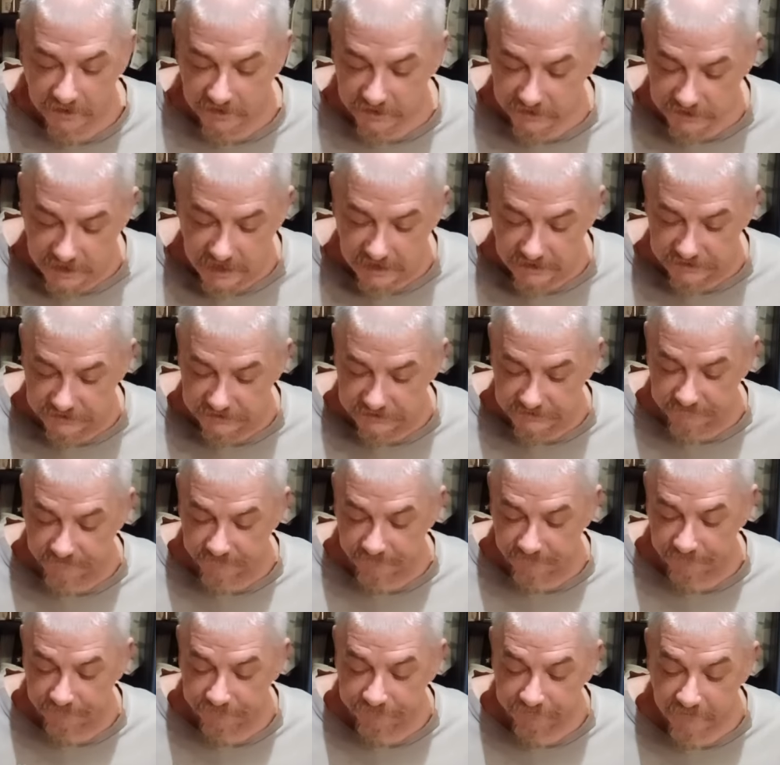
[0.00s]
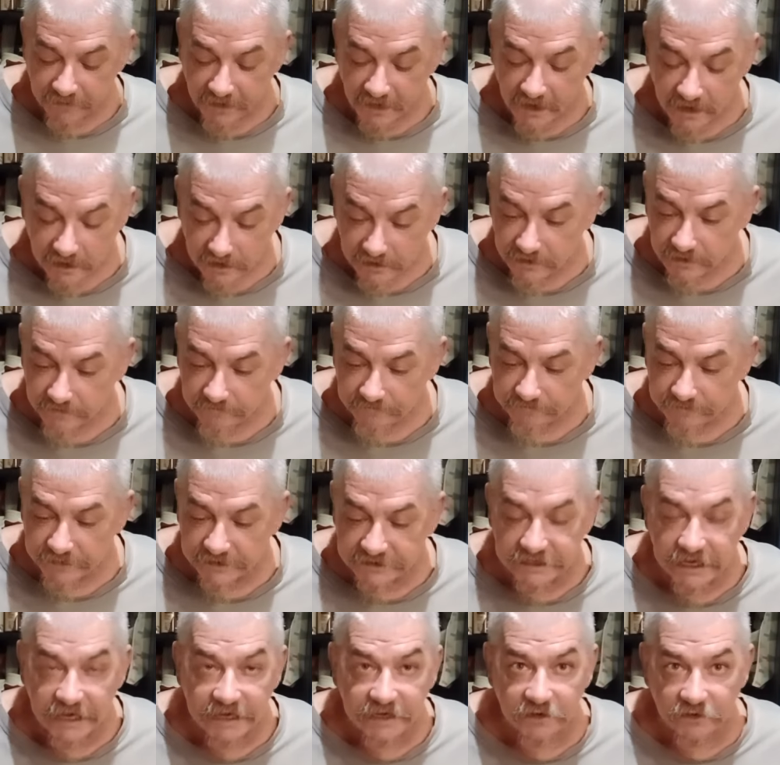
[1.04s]
Yes,
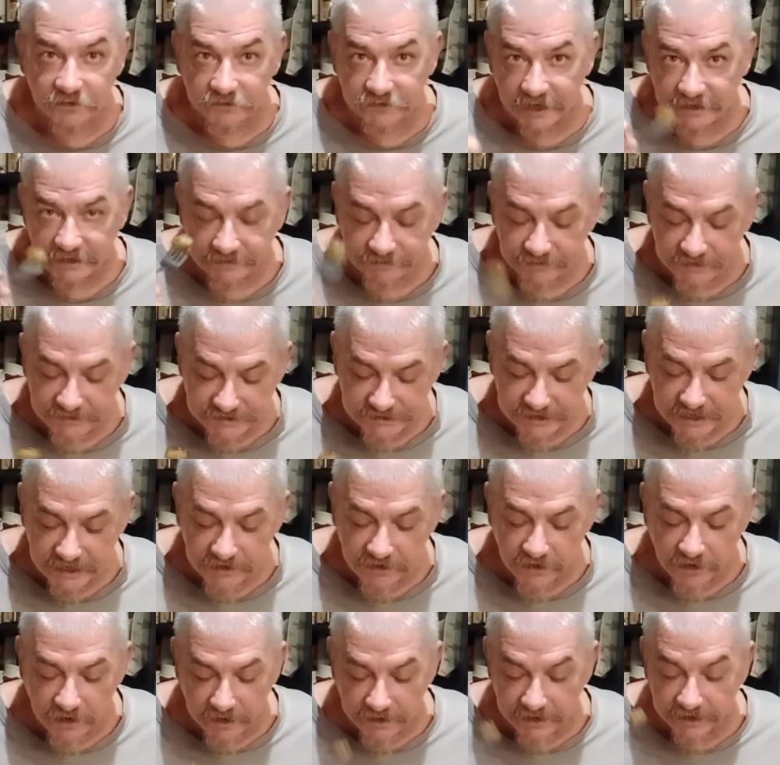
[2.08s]
potatoes, I leave the skin on.